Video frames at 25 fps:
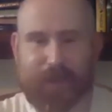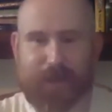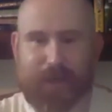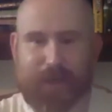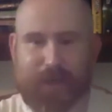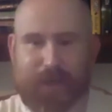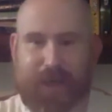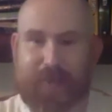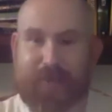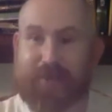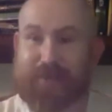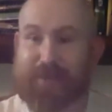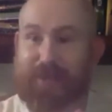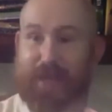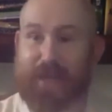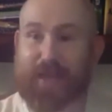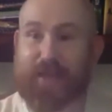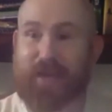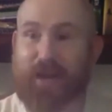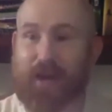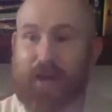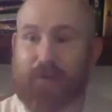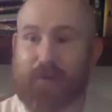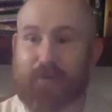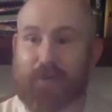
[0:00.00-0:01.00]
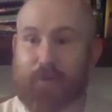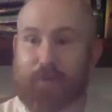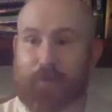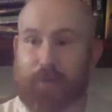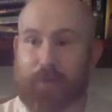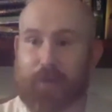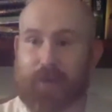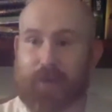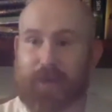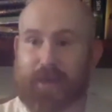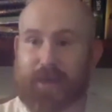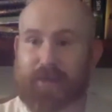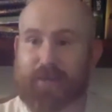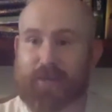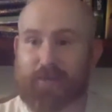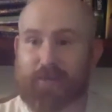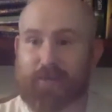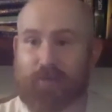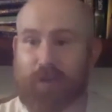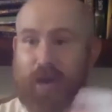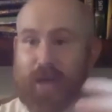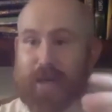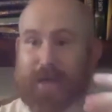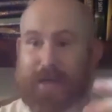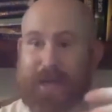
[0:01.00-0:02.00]
And the second half of the book is,
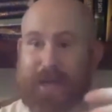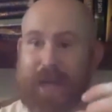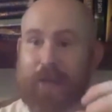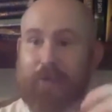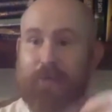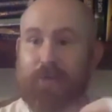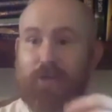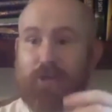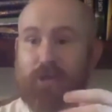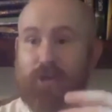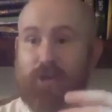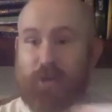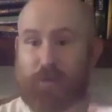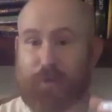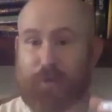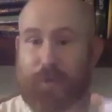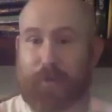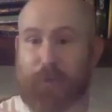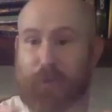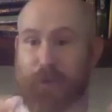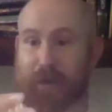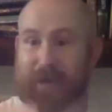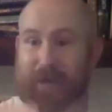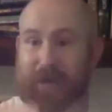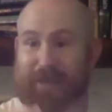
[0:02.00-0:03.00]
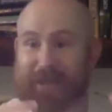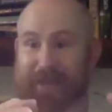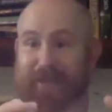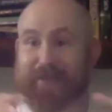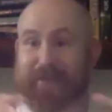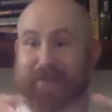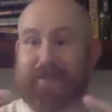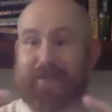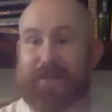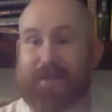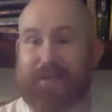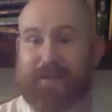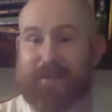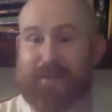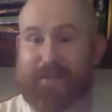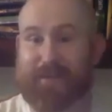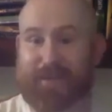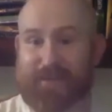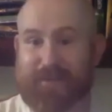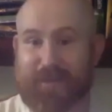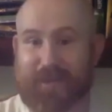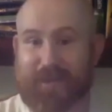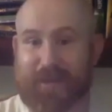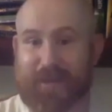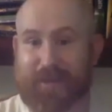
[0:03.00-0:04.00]
right, now you should be pretty decent at
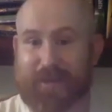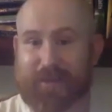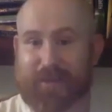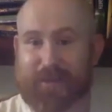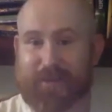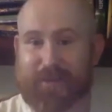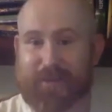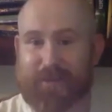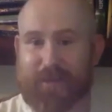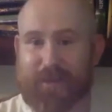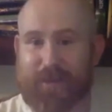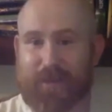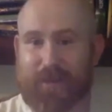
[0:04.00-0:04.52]
these things.